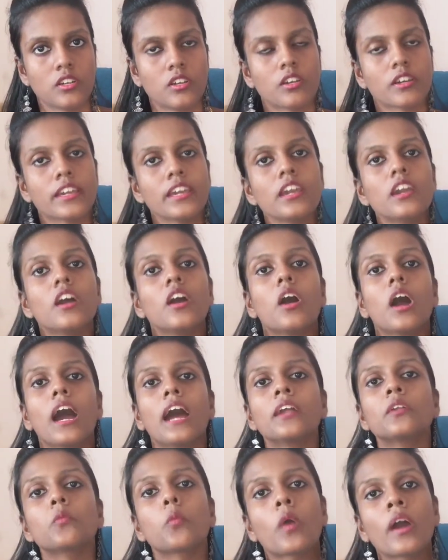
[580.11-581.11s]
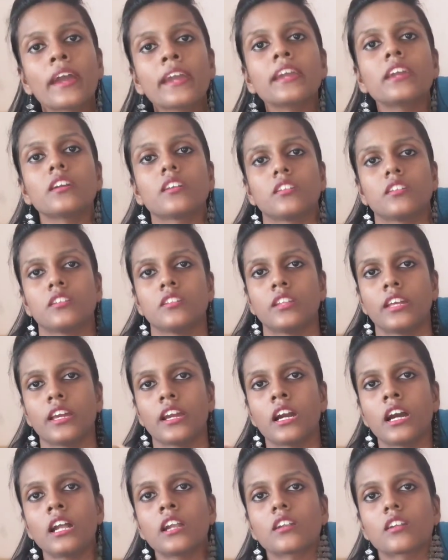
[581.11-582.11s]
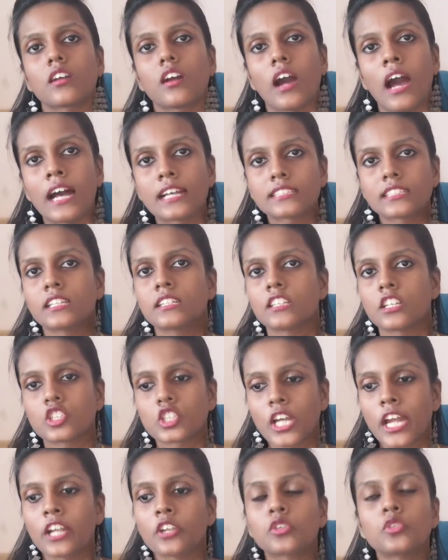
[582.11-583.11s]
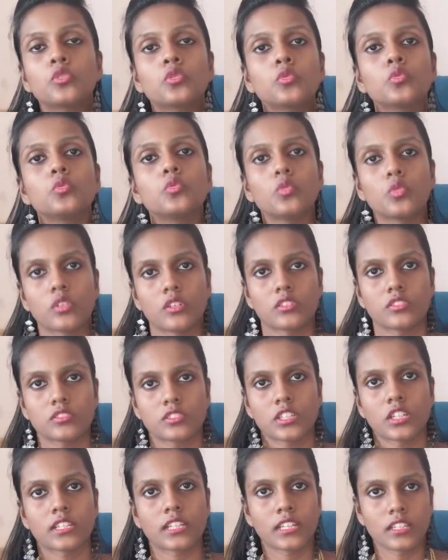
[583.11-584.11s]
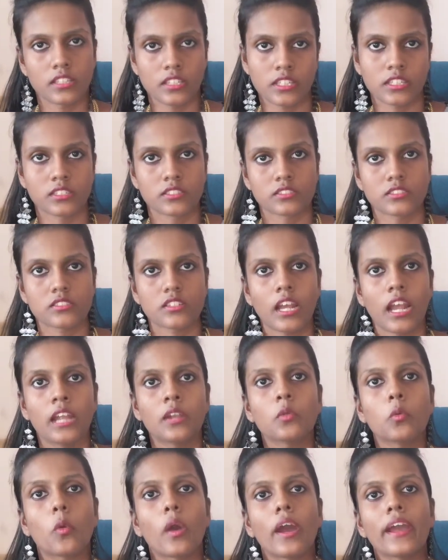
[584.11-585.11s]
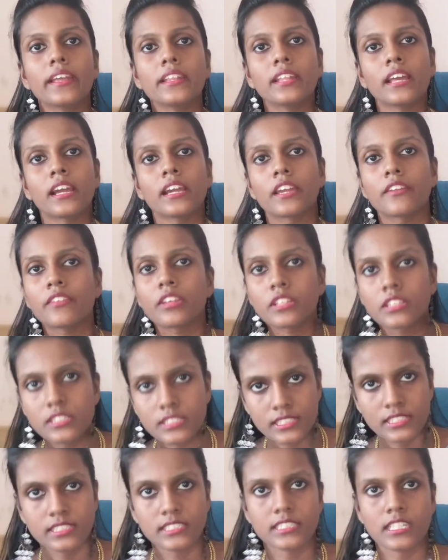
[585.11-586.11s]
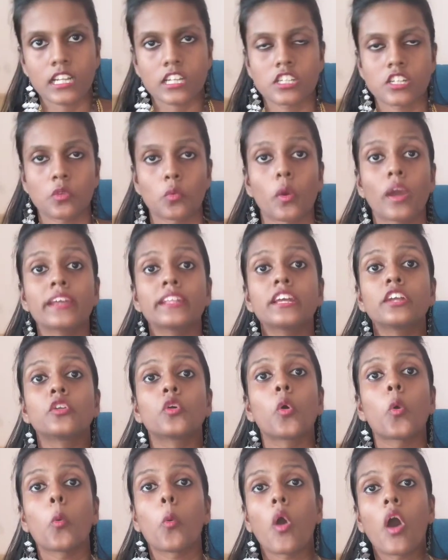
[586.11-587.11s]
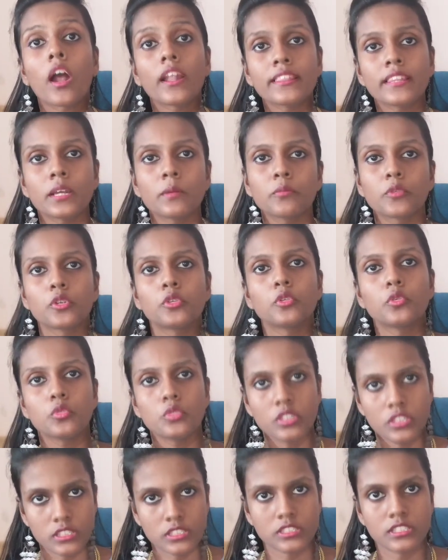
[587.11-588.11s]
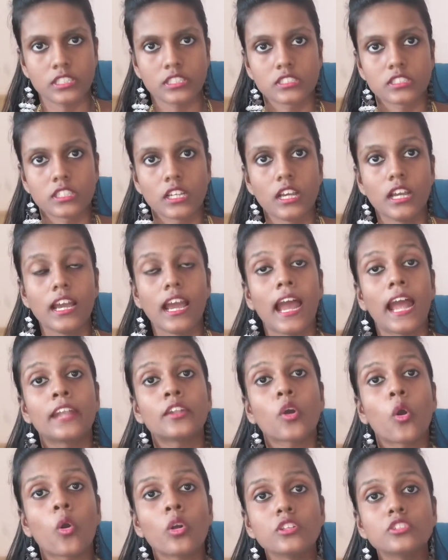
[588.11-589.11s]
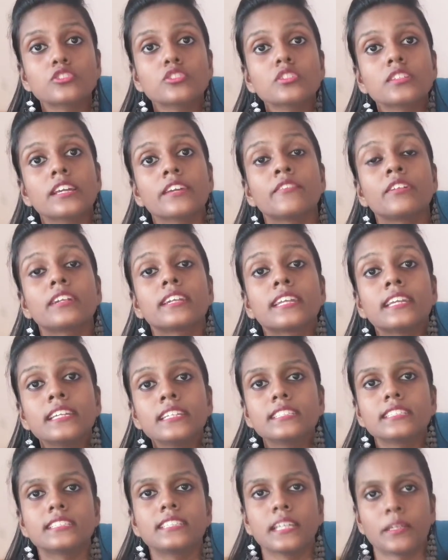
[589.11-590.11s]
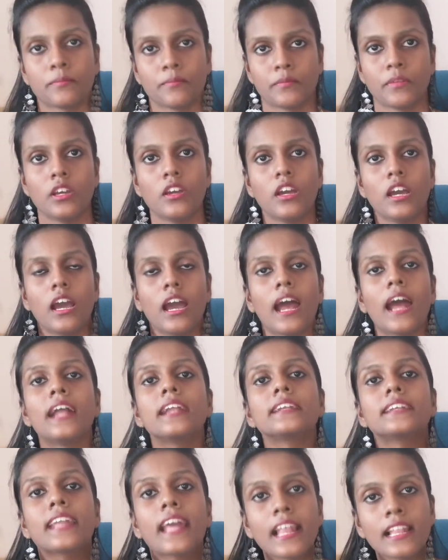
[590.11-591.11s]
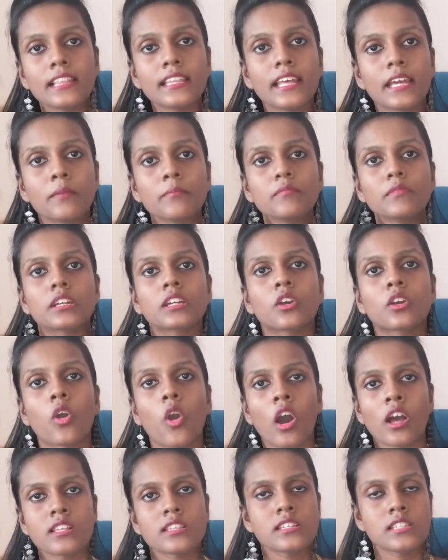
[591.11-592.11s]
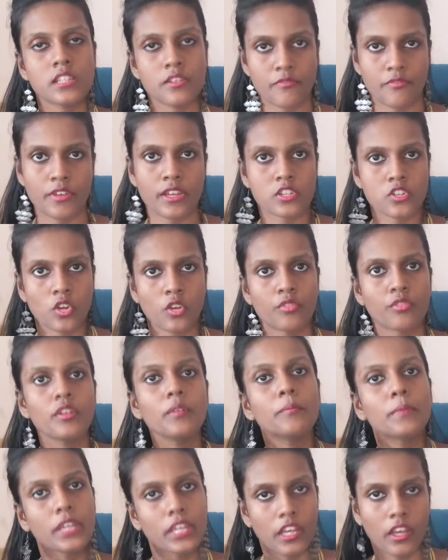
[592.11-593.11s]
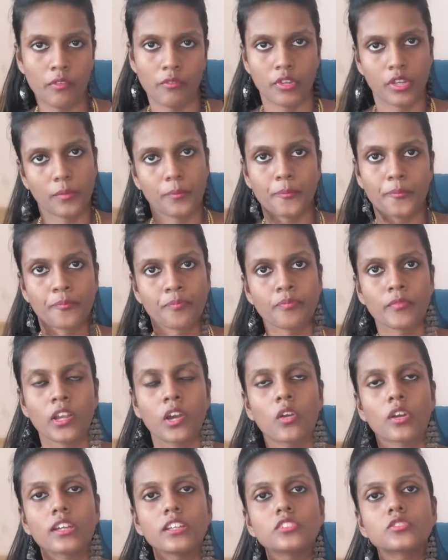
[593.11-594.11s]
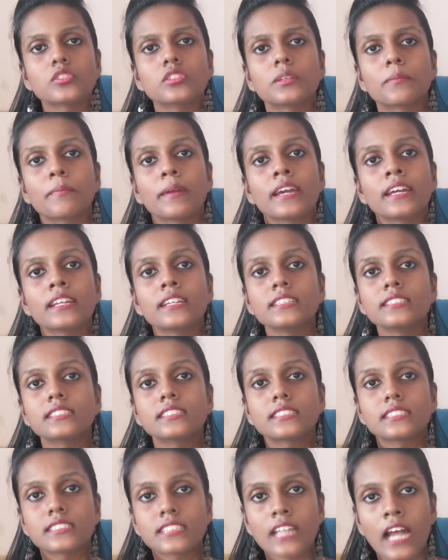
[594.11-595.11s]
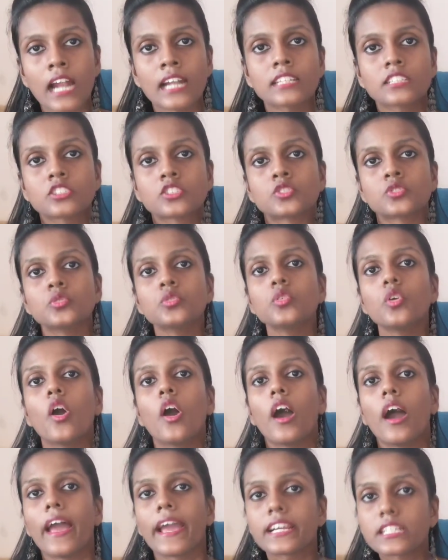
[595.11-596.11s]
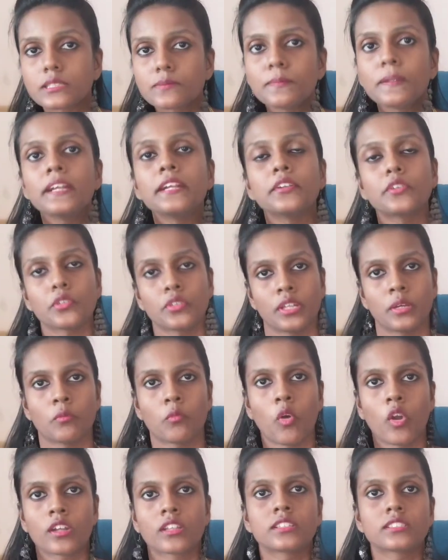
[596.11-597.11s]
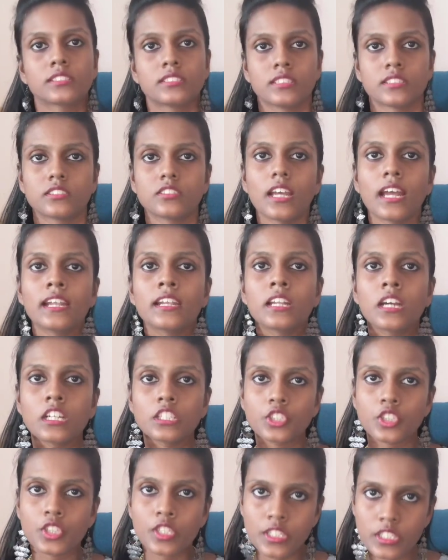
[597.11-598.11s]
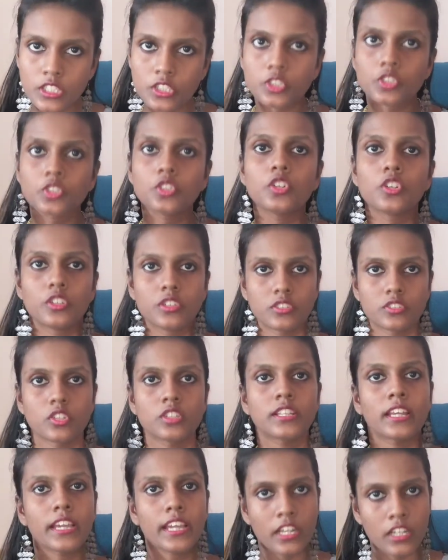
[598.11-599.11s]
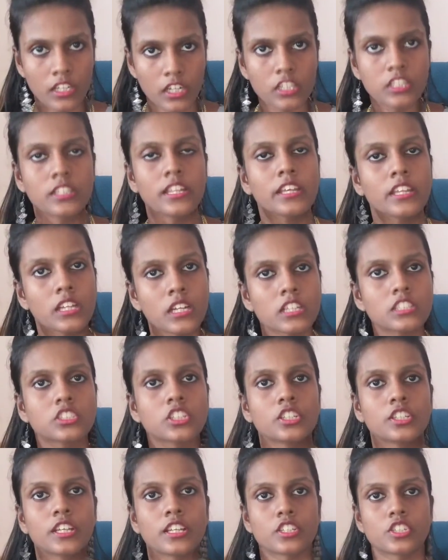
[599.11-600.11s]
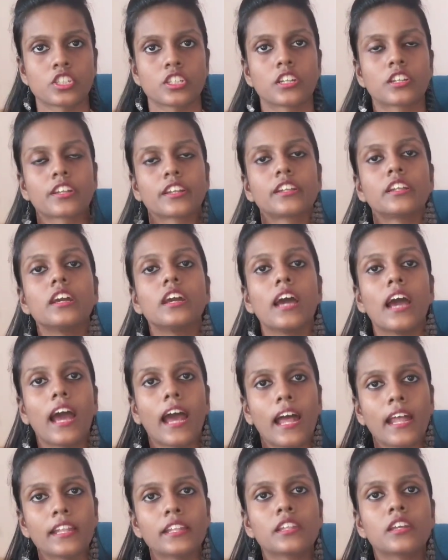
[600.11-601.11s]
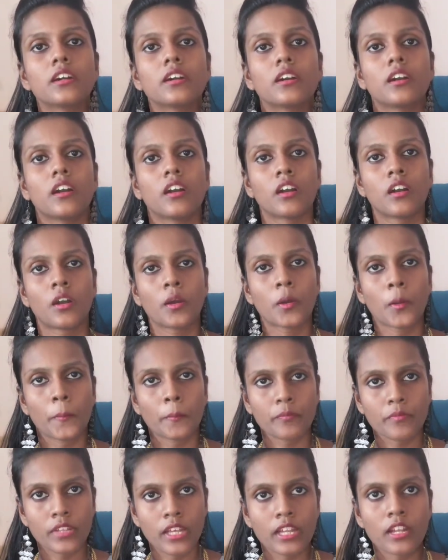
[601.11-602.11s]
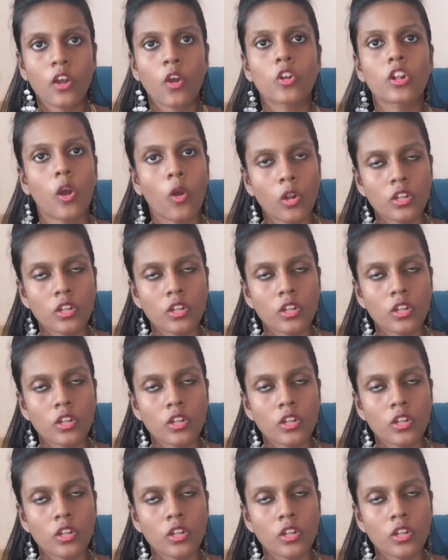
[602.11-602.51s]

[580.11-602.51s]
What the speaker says: Okay, and why they are asking the child to do certain things, and why they are giving this instruction, why they don't want them to do these things. And also they will teach them and tell them the cause and effect of a behavior. Okay, so the parent starts to explain to them what is this, and nurturing is good, so they can they nurture their children, and they are